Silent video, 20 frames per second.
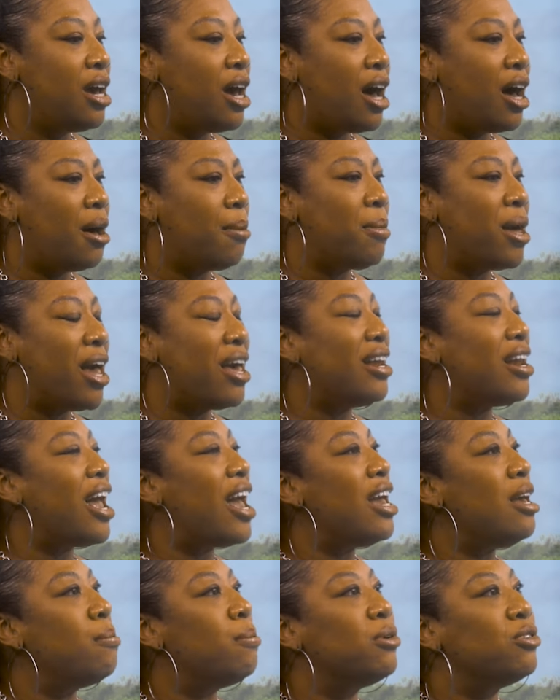and
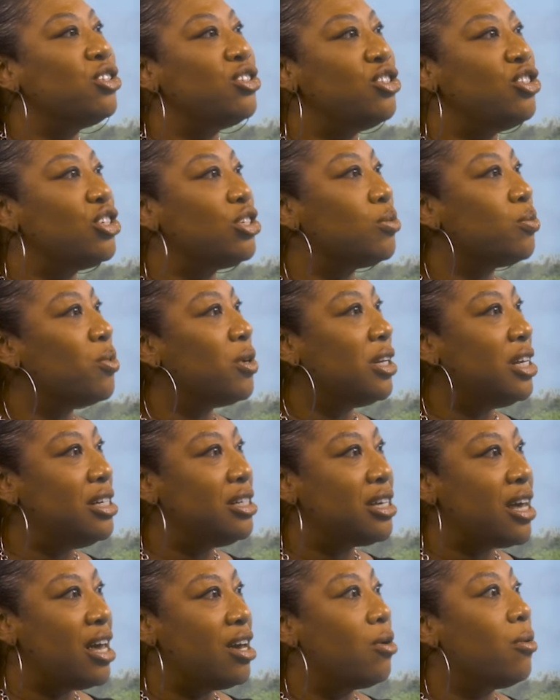able to just really
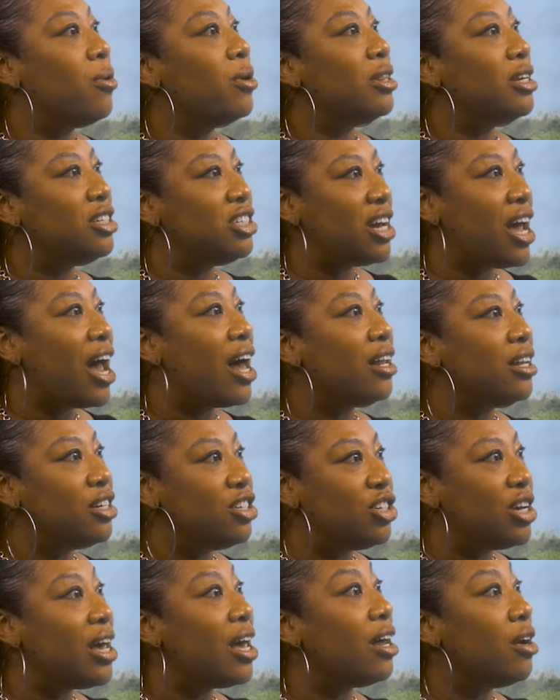take on the
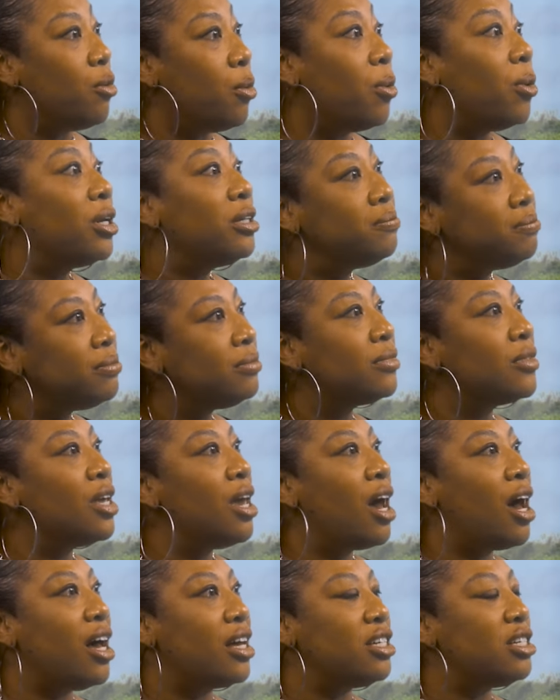challenge head on
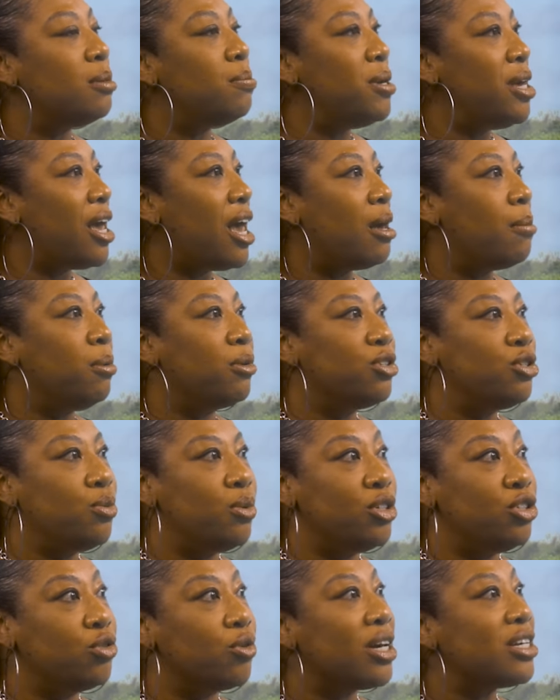to be able to
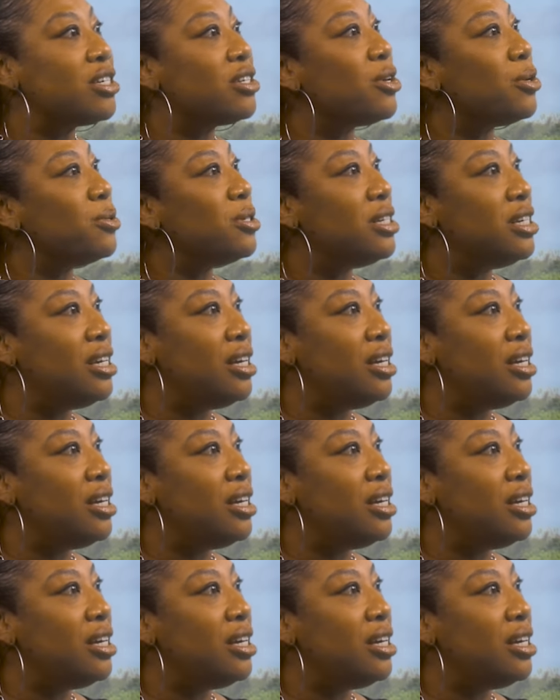address those